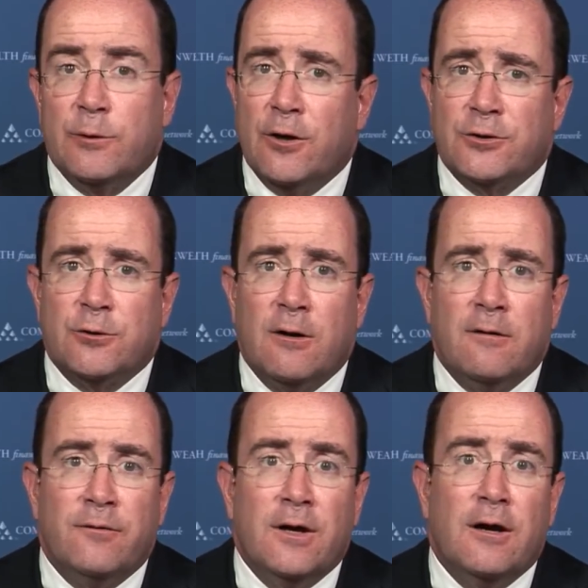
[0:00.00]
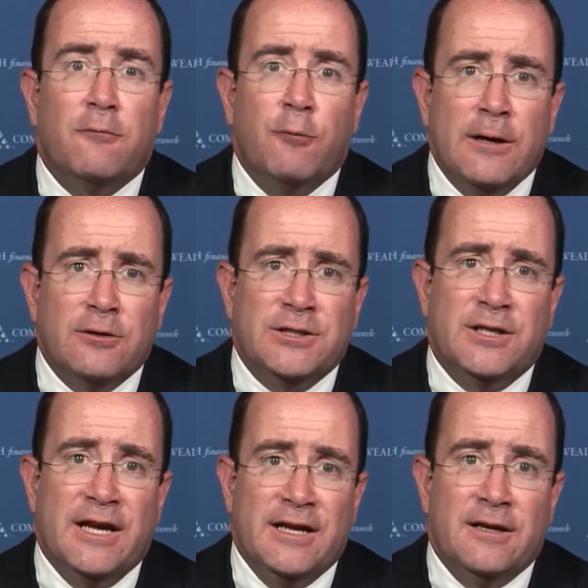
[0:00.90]
We also have a real
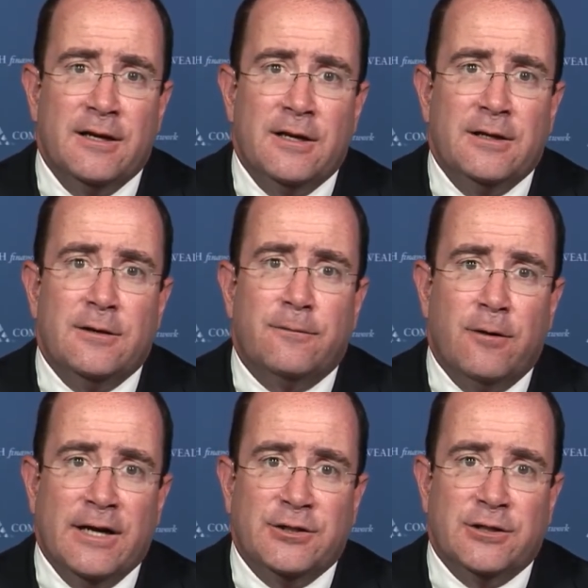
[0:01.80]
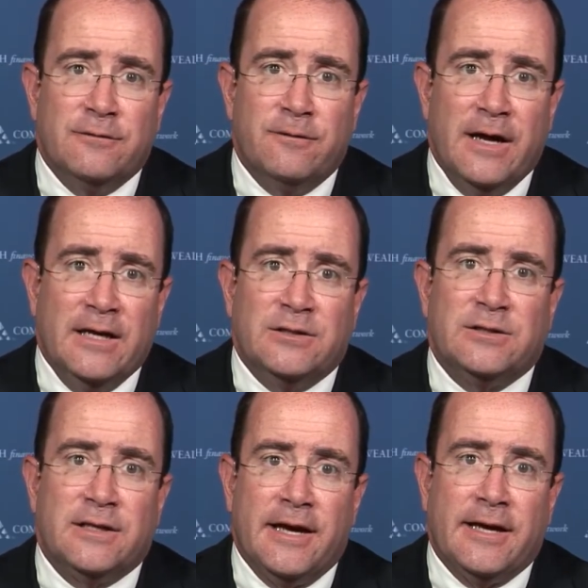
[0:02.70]
estate deflation
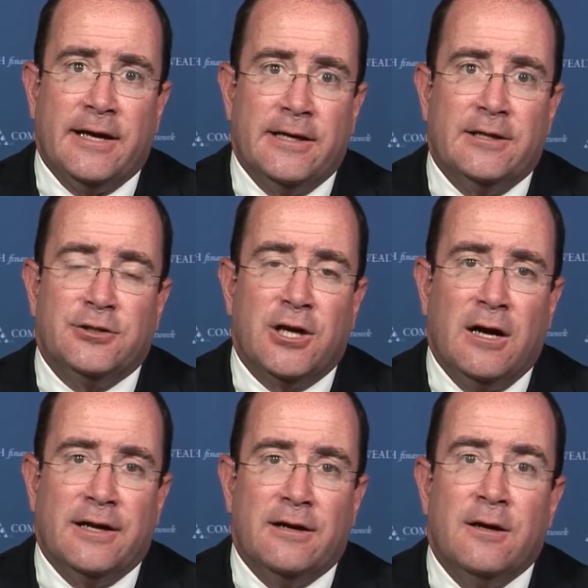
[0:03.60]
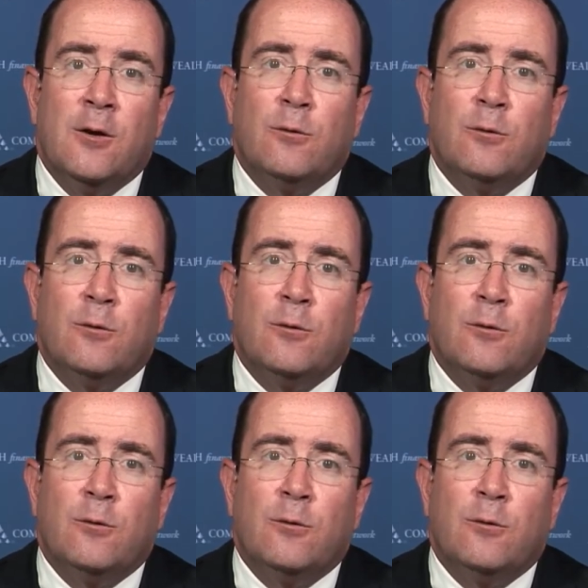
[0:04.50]
phase kicking in China,